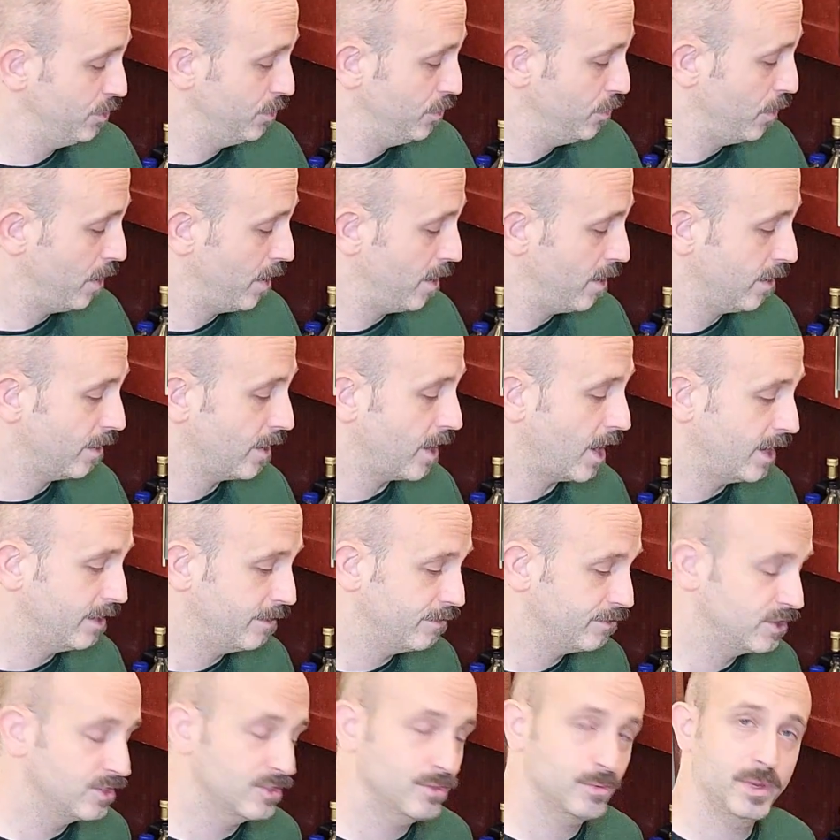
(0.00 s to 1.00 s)
to
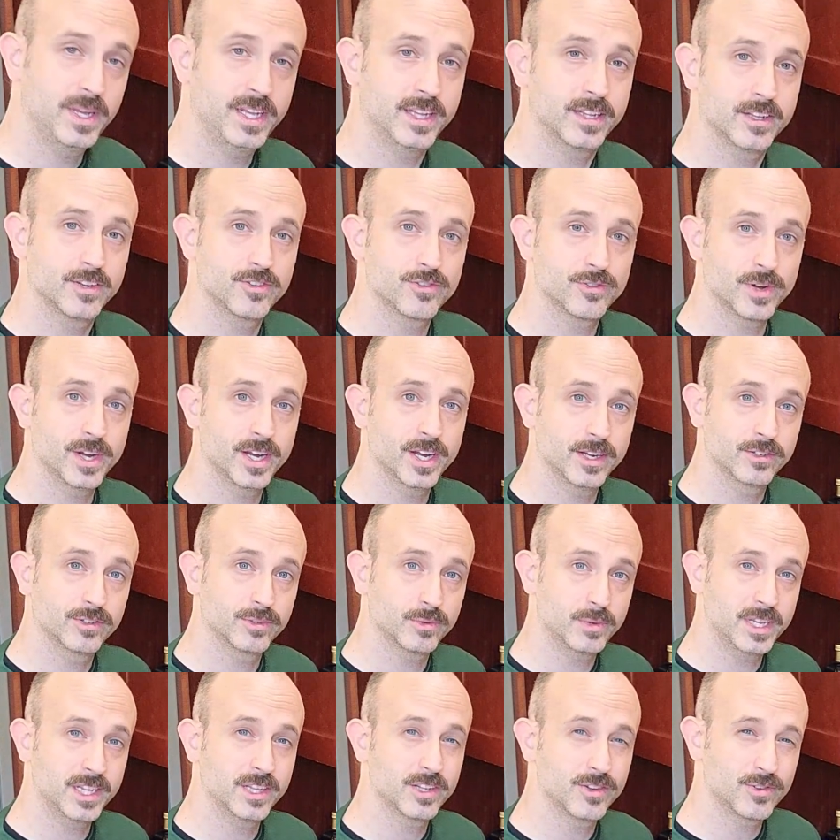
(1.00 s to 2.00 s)
kind of sweeten the drink